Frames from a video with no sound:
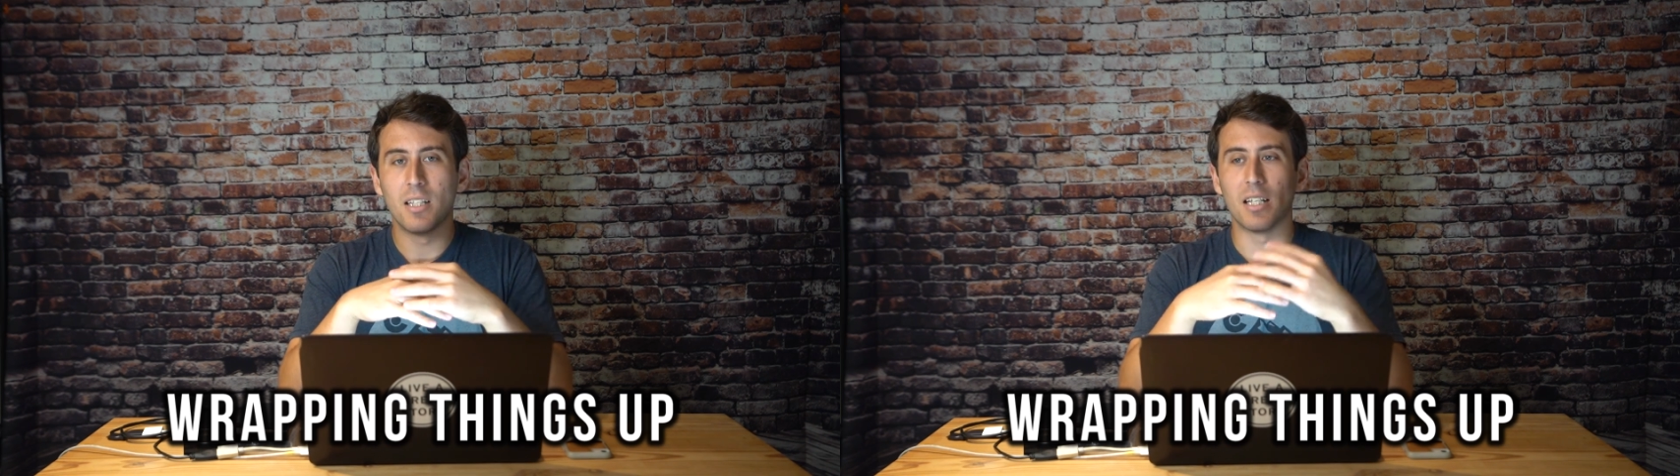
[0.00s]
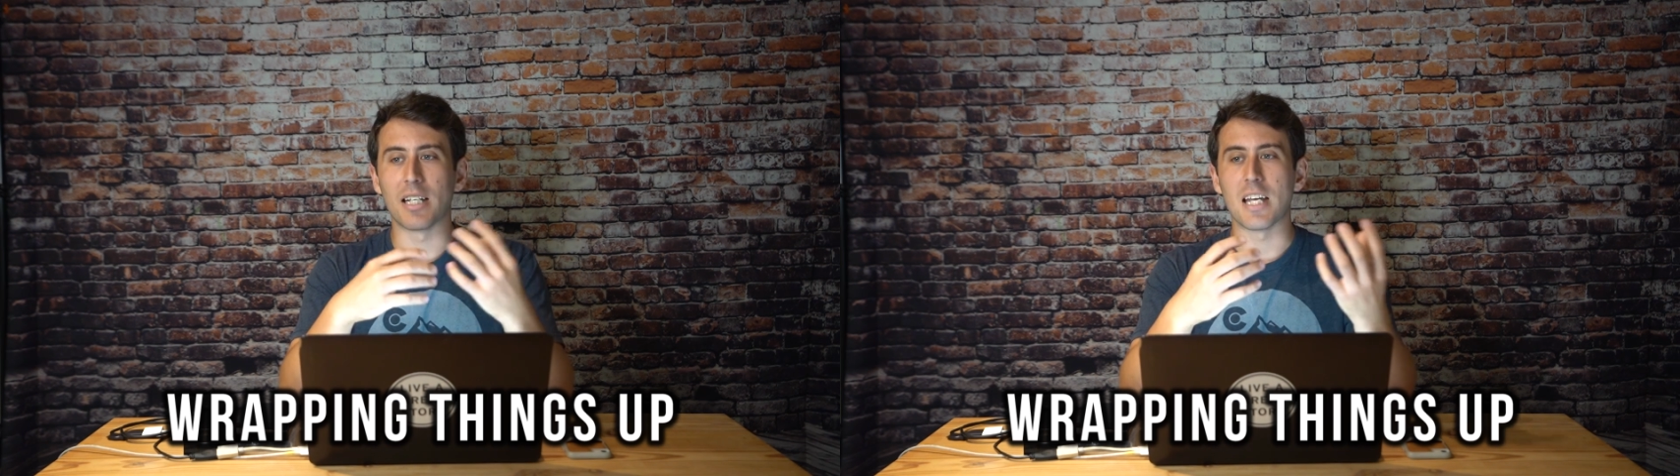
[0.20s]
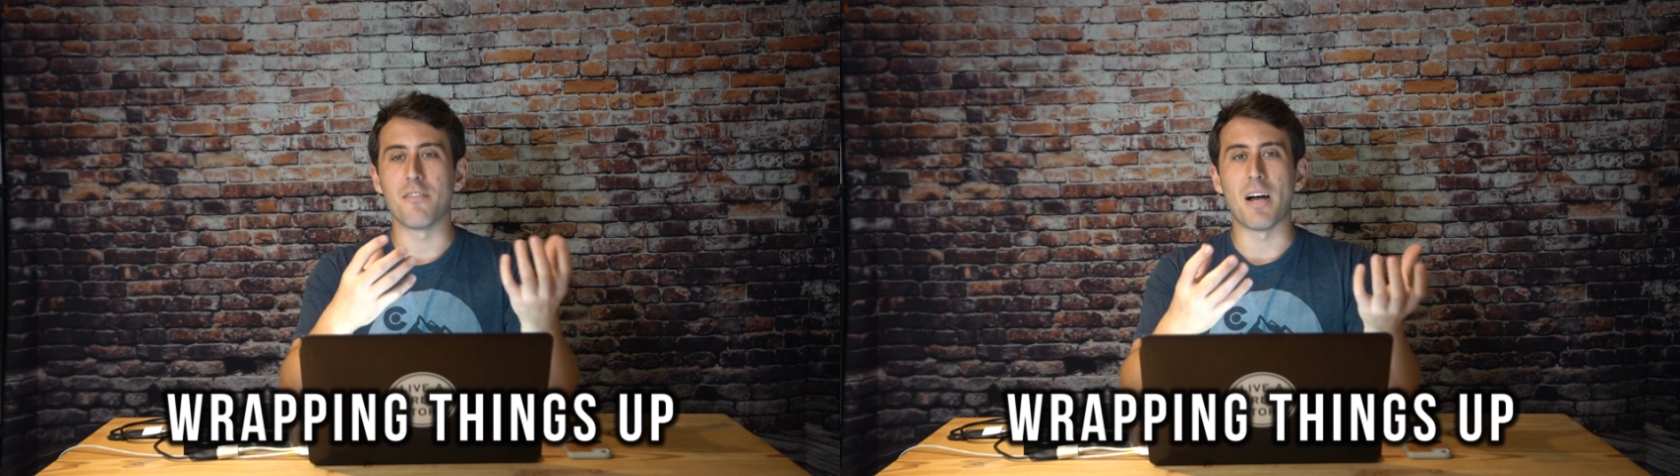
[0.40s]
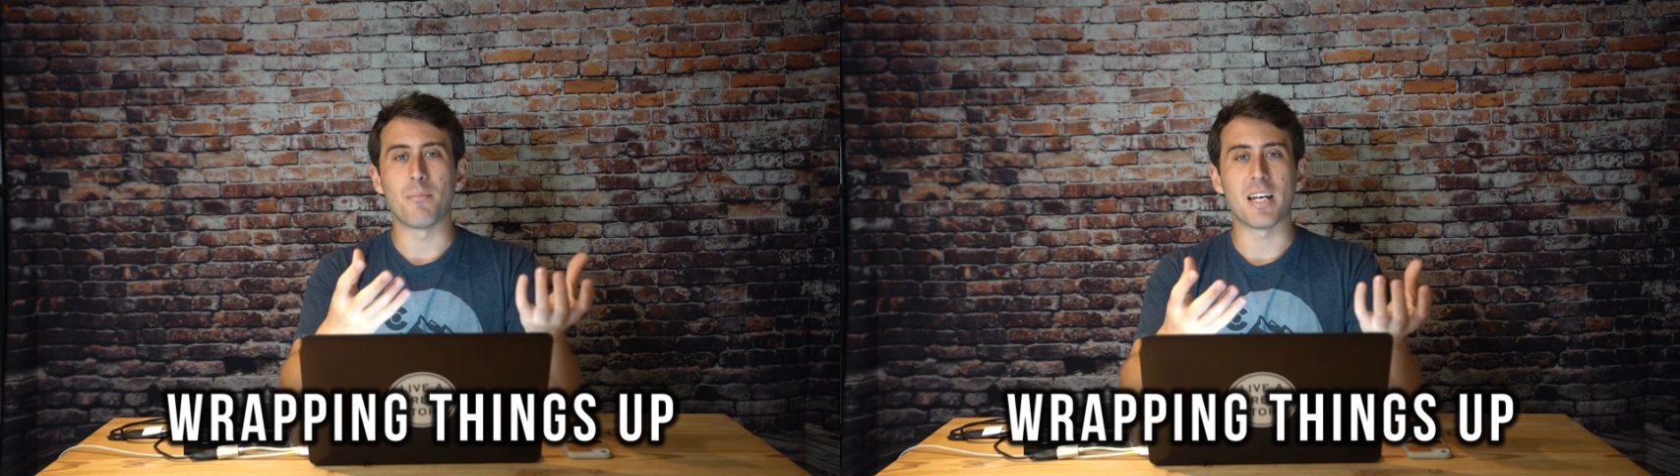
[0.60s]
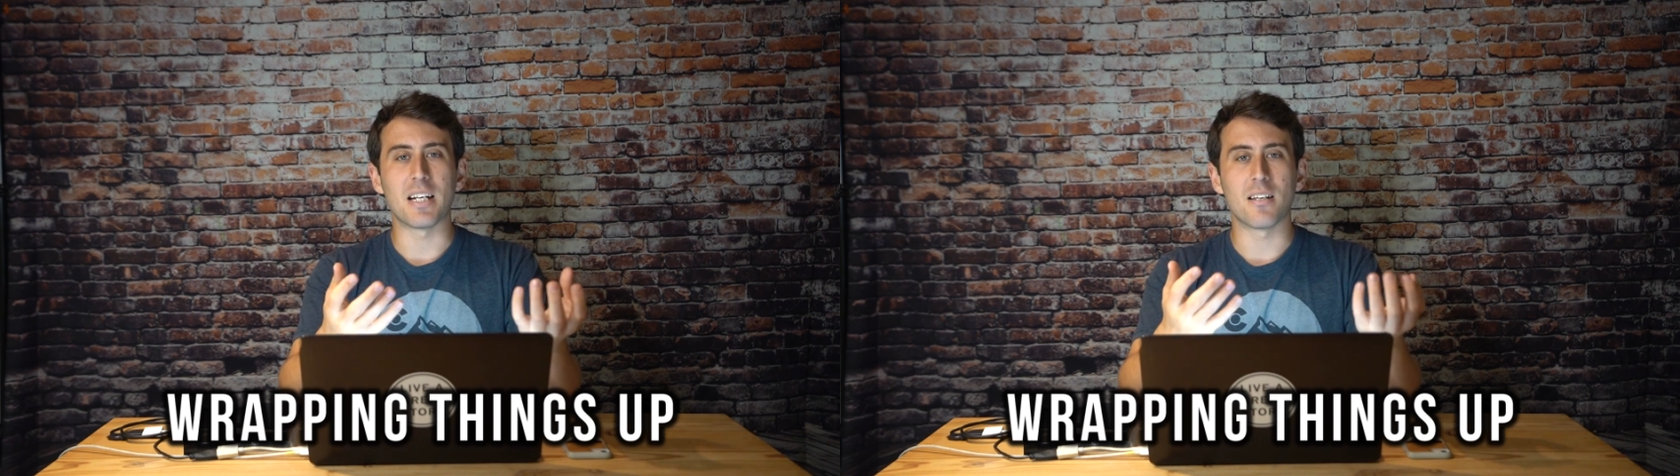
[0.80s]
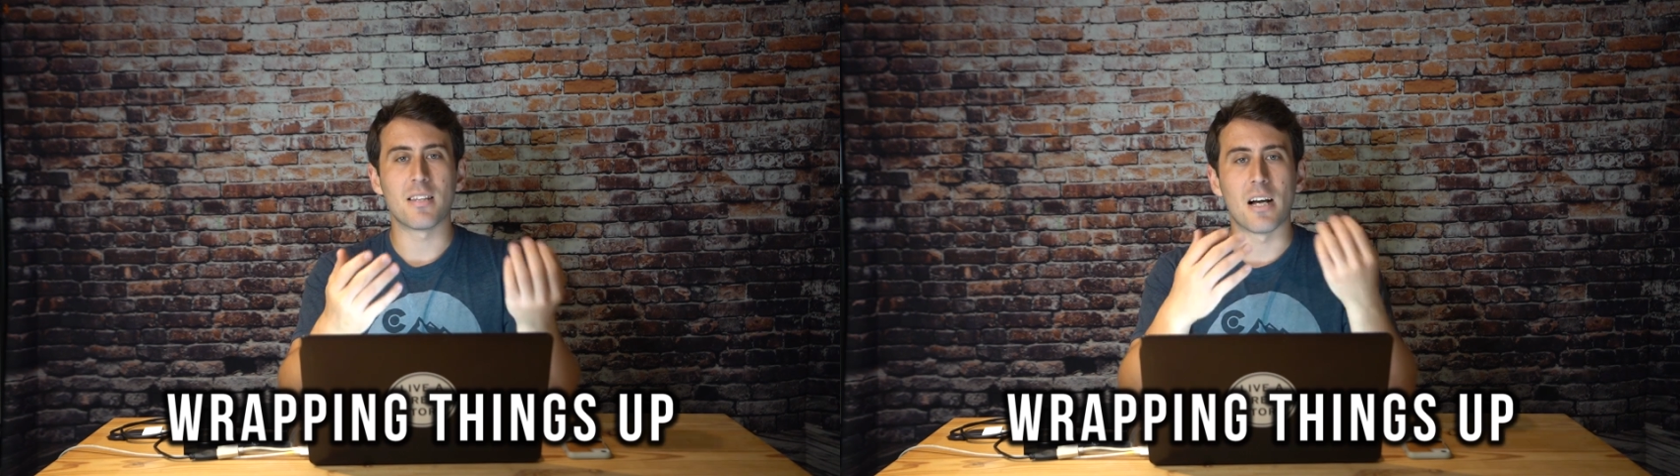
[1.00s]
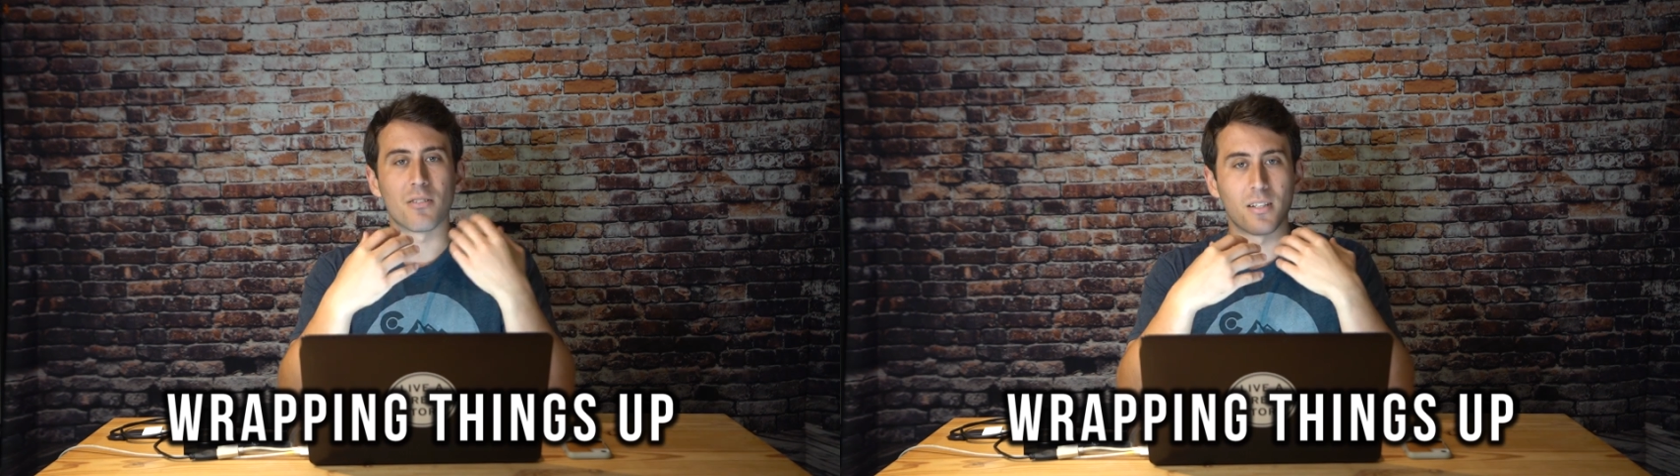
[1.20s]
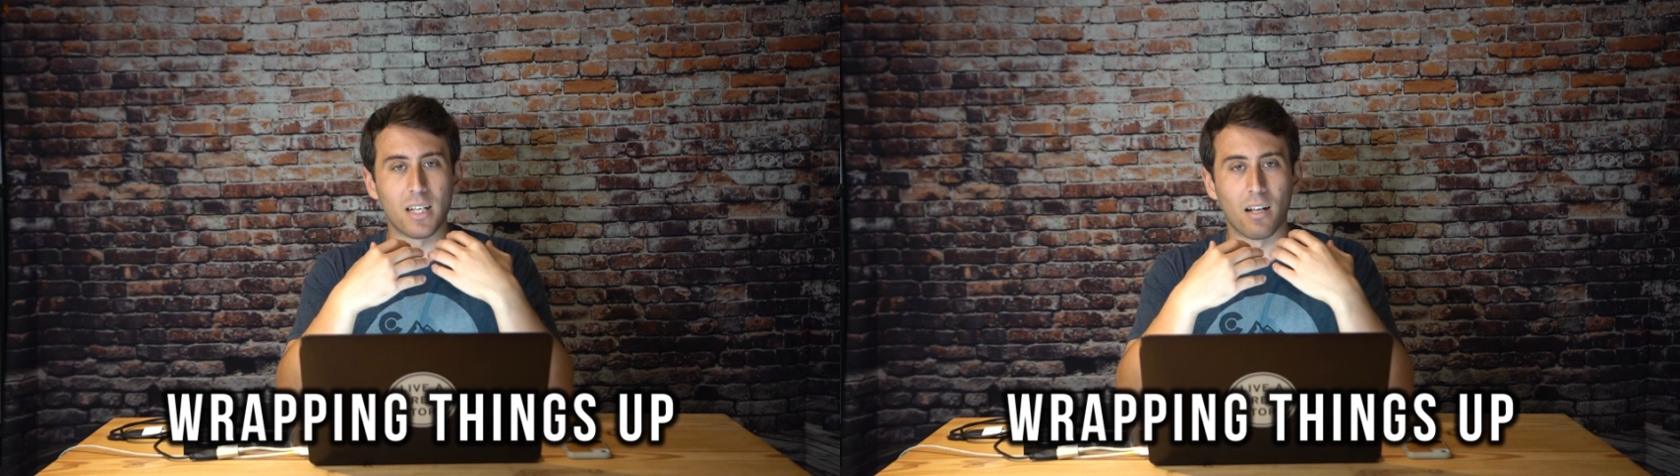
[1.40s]
Like, if I'm getting
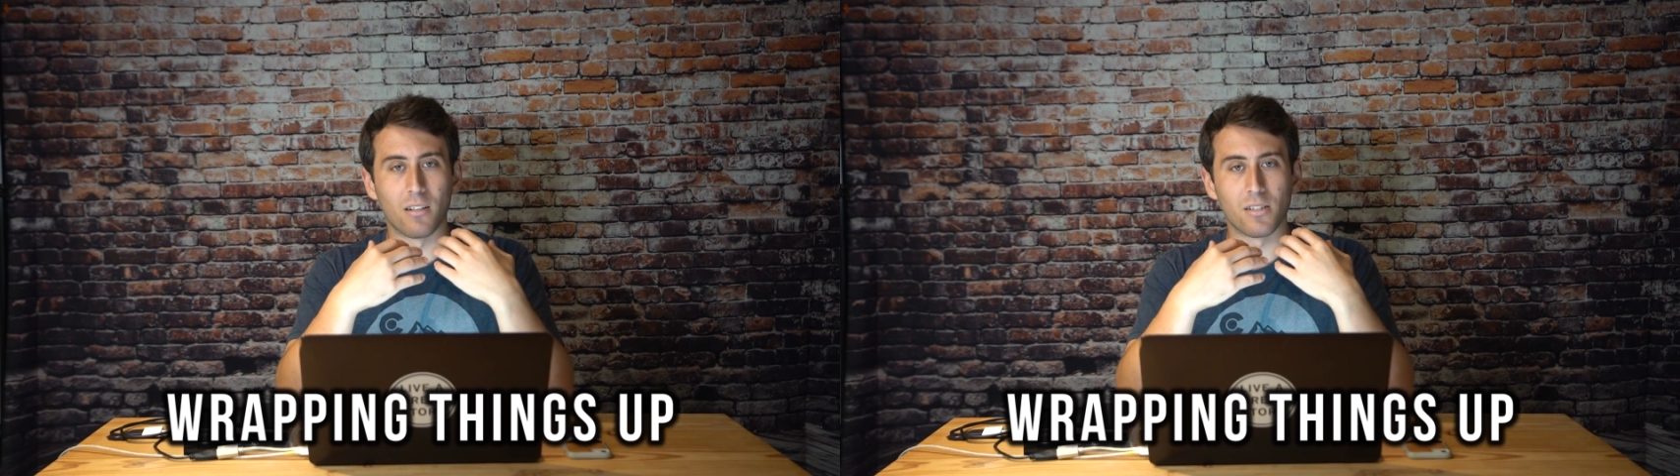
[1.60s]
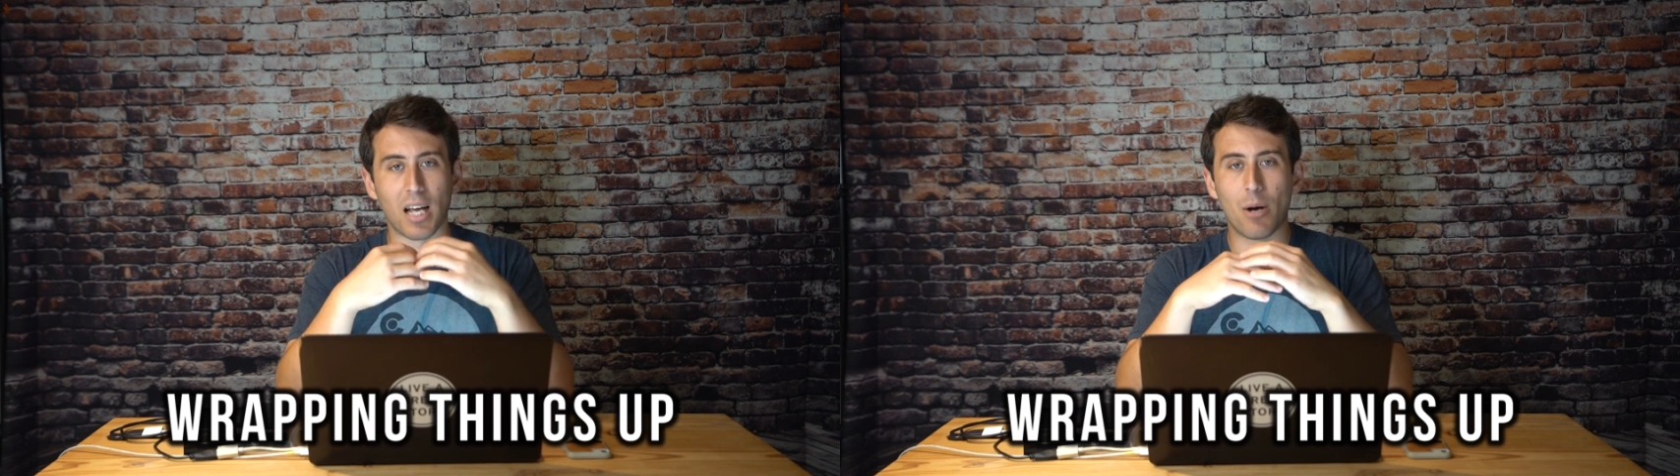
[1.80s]
$1,000,